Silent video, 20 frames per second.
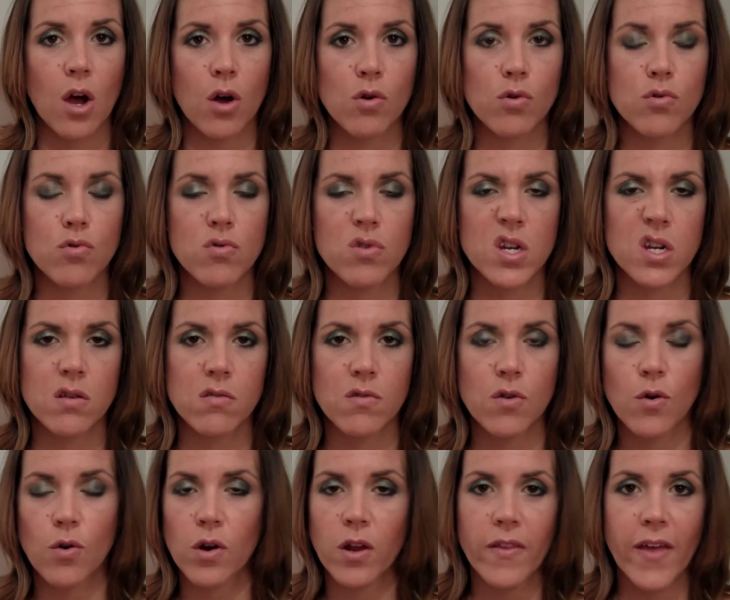hold and
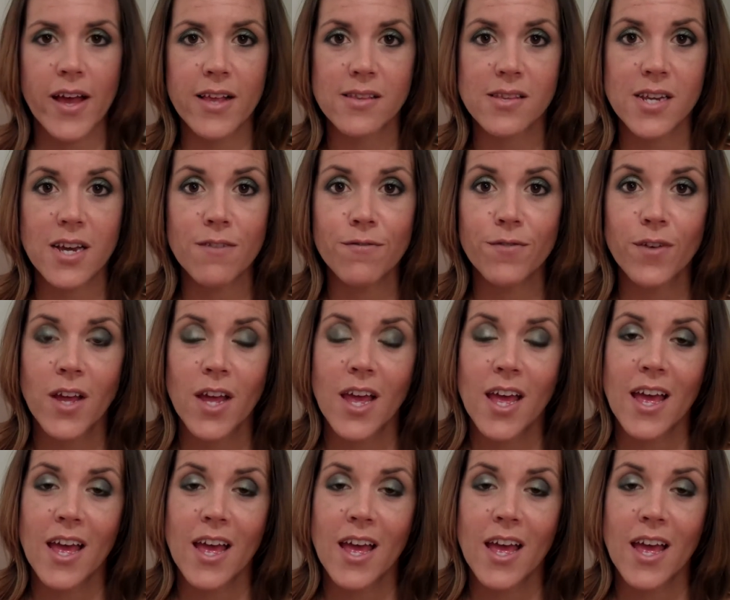all of that stuff.